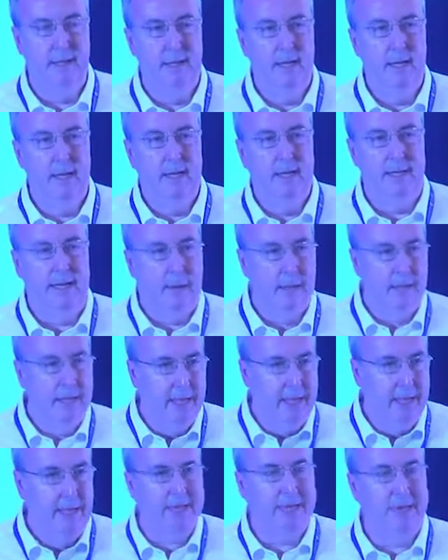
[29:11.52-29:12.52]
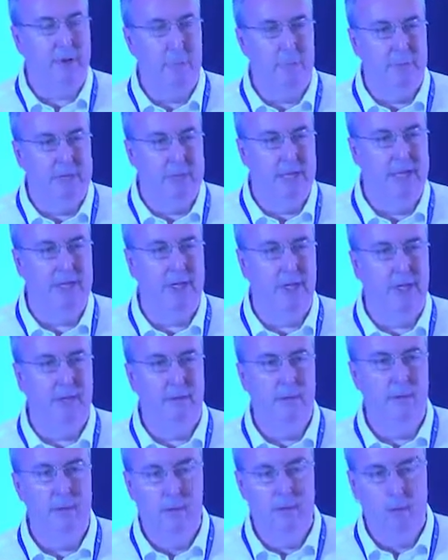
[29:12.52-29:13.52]
and that will increase
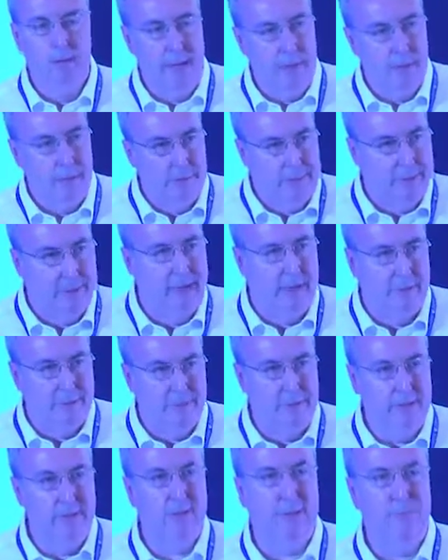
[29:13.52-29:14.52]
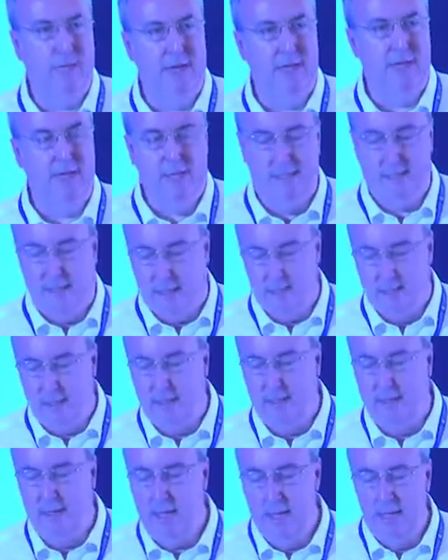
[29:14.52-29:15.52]
competition. It will also help to reduce prices, and
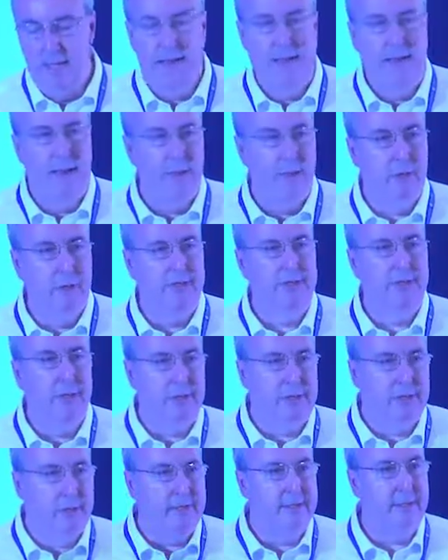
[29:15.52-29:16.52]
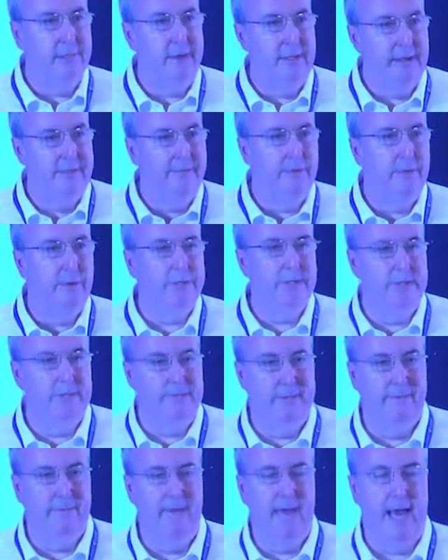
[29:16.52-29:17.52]
it will also try to reinforce
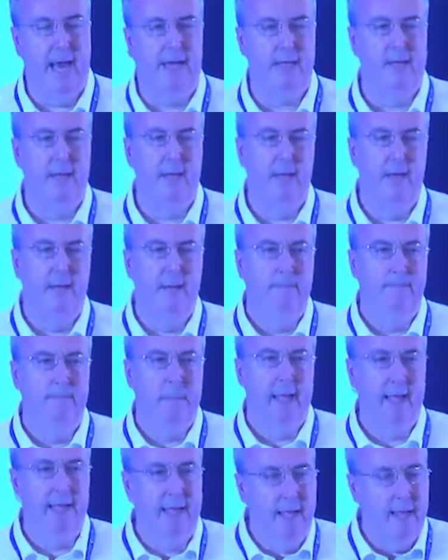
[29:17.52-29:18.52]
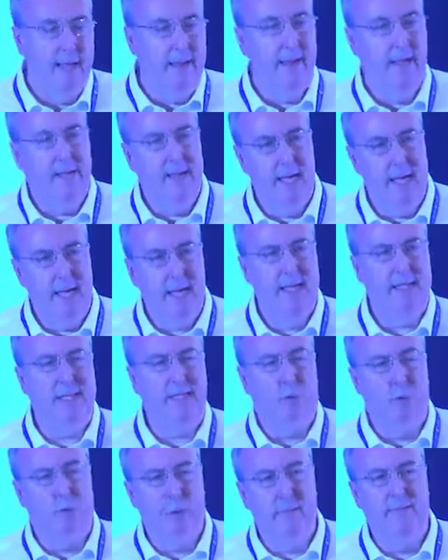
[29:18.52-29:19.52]
these effects. And it's
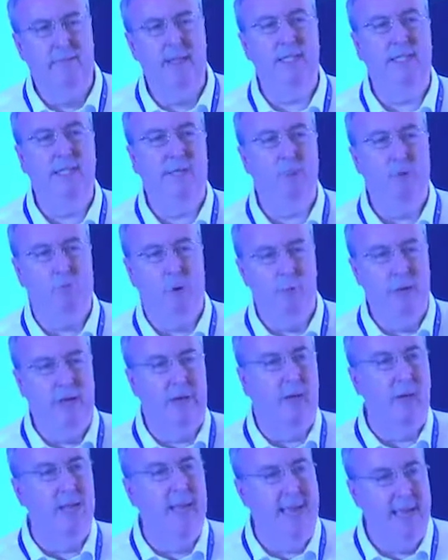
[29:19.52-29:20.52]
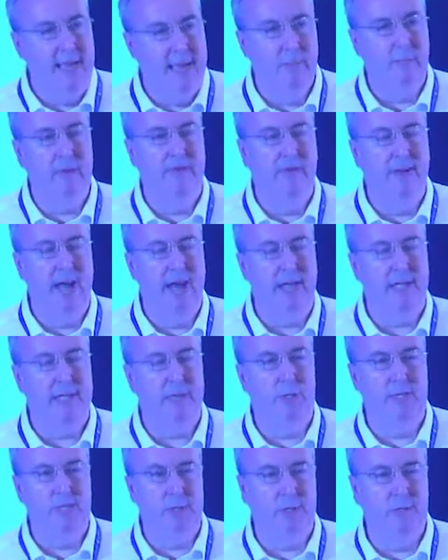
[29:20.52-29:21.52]
all of these, what we call income effects,
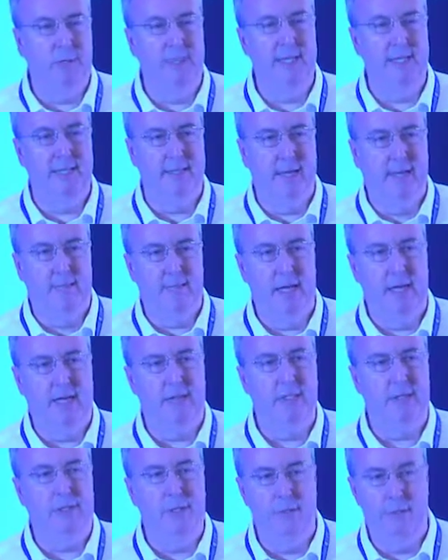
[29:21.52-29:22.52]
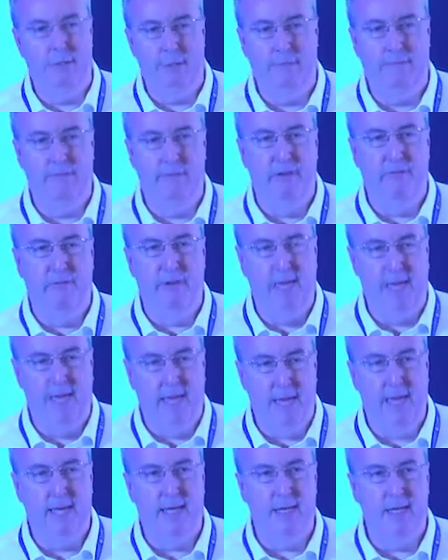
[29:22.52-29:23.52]
which are the reason over the last 250
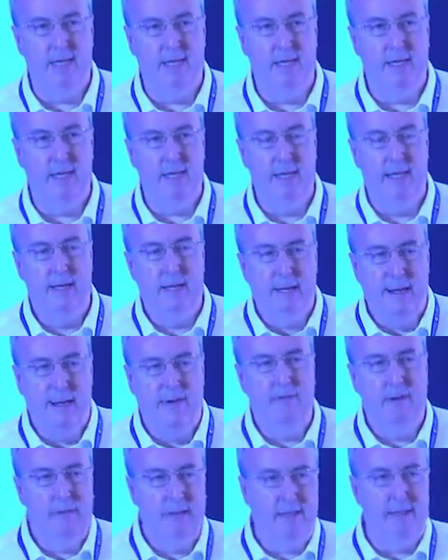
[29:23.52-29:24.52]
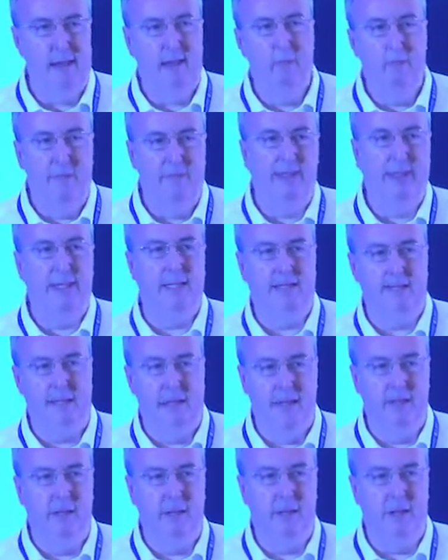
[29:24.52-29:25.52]
years, every time we've had a
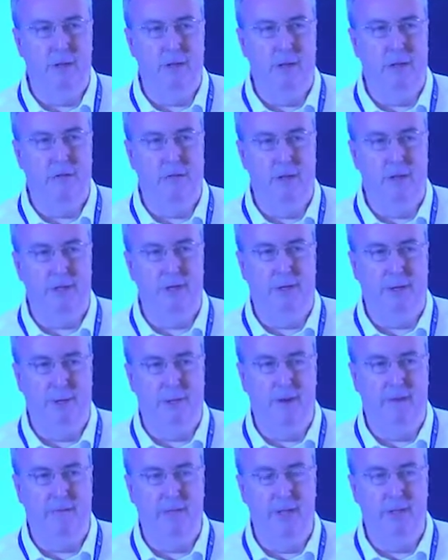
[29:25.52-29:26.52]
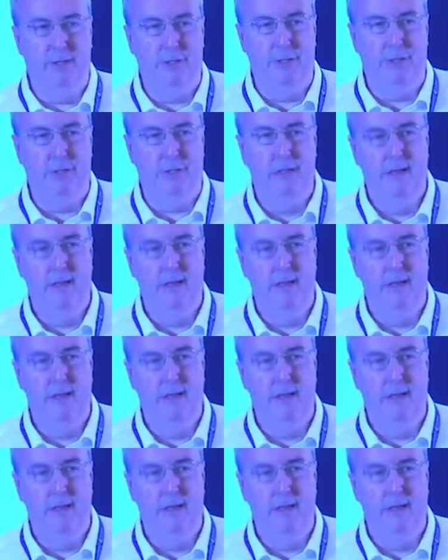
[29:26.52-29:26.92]
technological revolution,